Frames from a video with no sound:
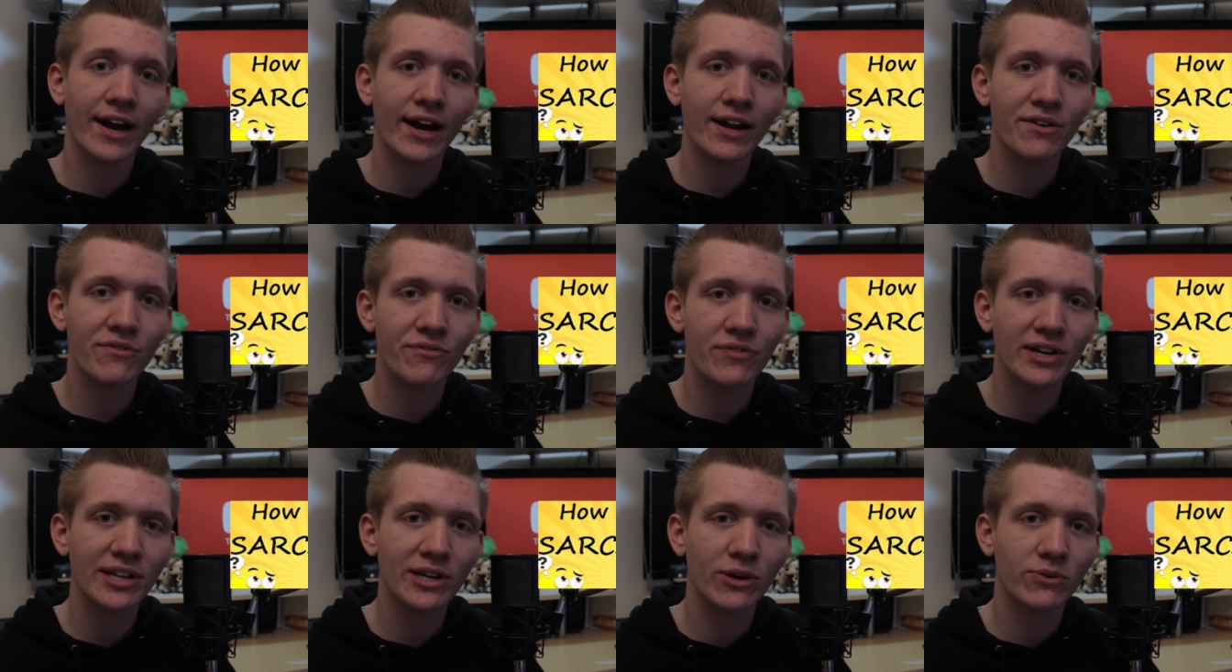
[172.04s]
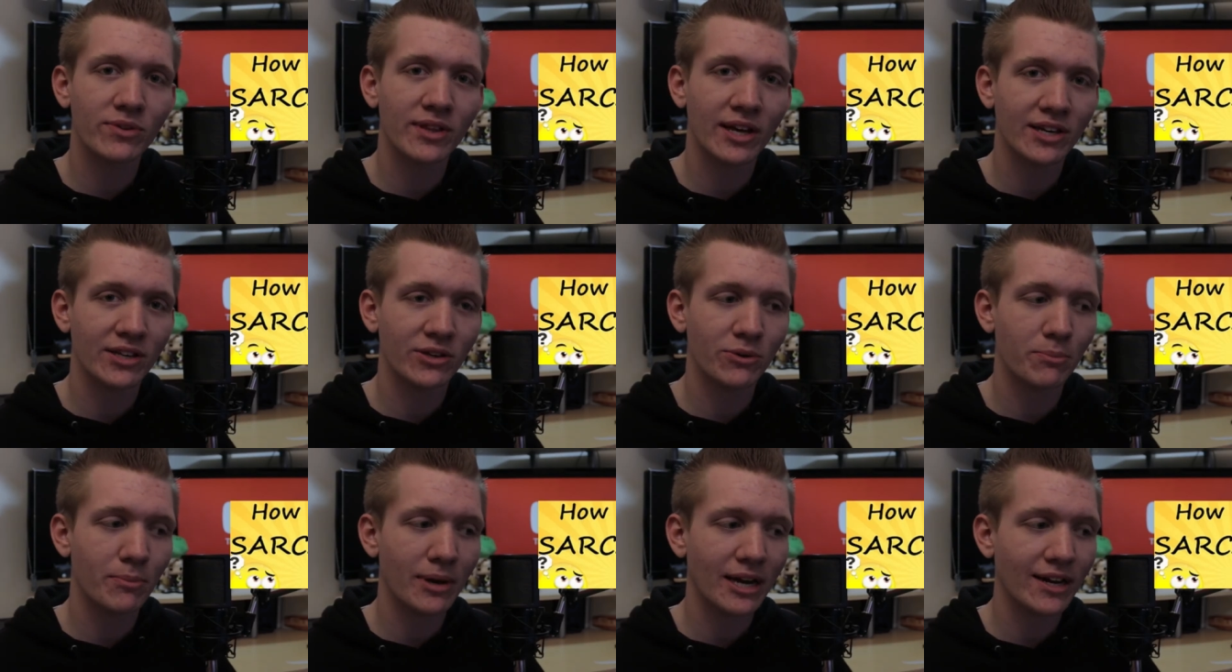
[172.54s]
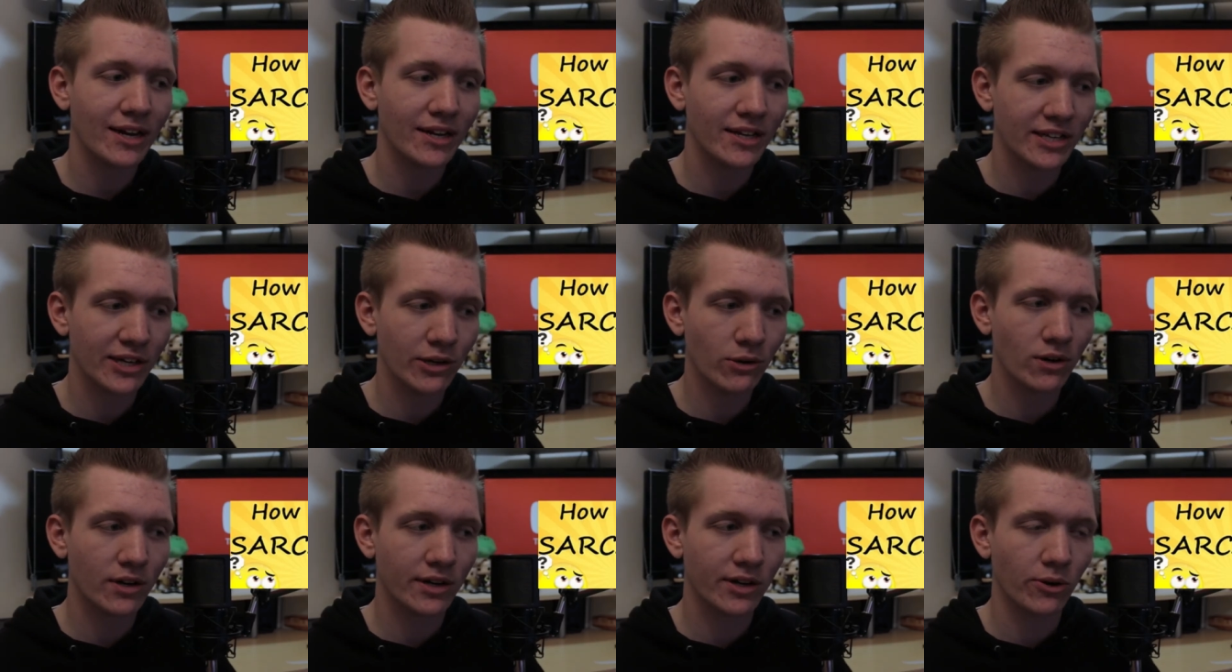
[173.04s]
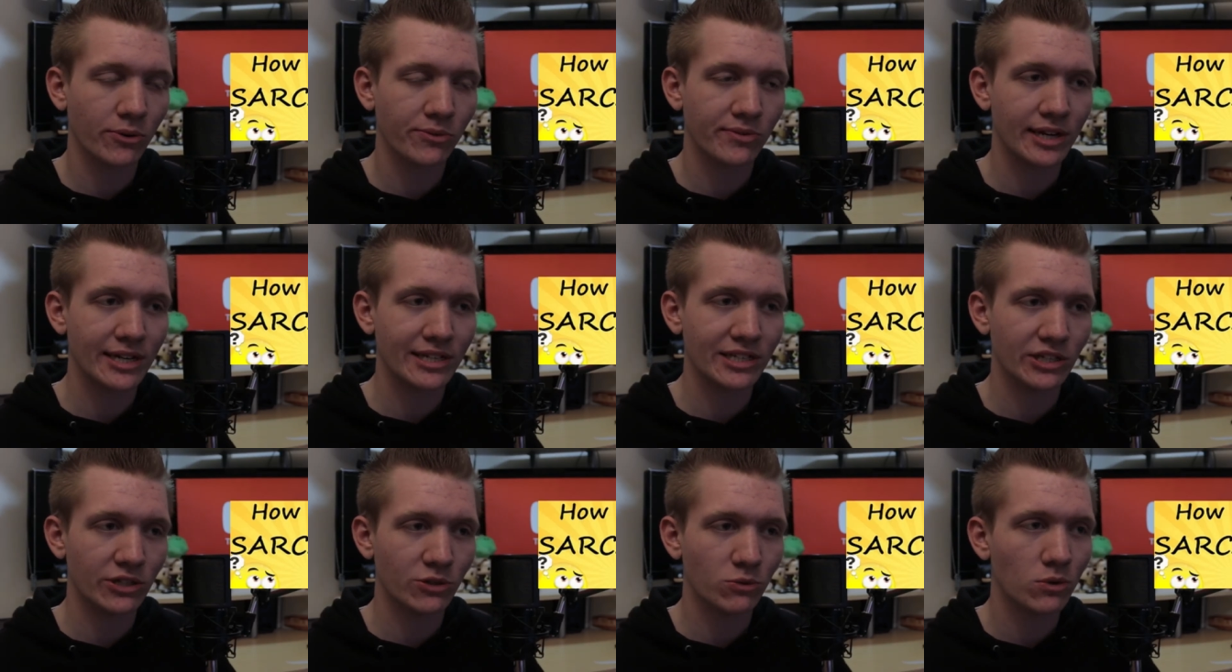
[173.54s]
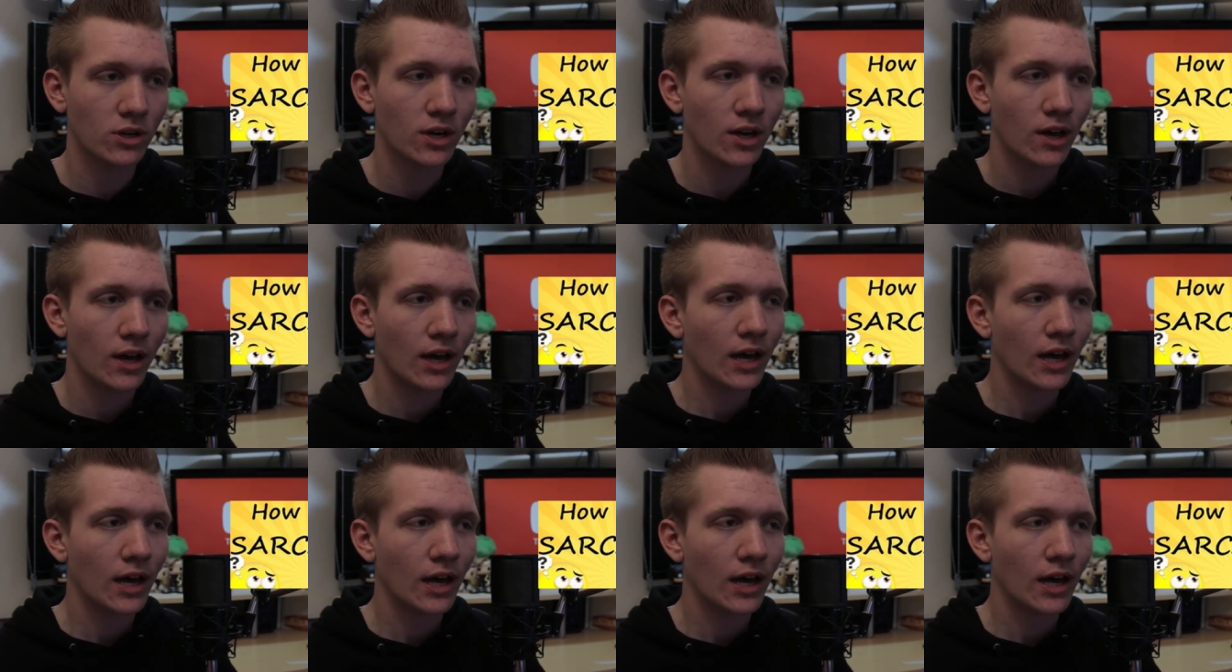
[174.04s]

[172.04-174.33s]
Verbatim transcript: not a video that you made a year ago that you